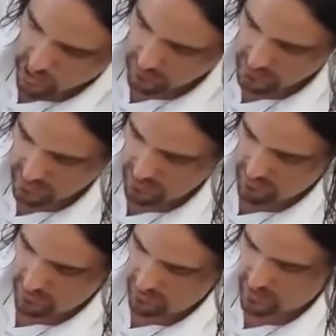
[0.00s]
copped
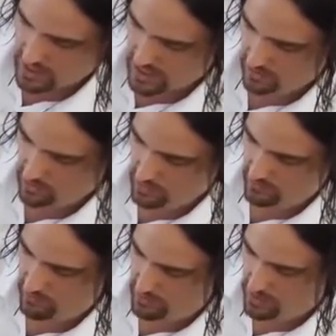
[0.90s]
something, a little bit
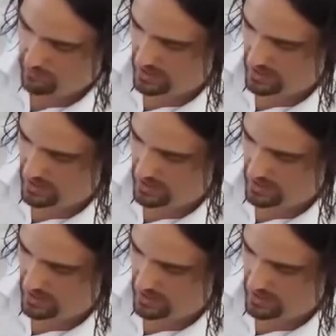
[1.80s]
of a bump,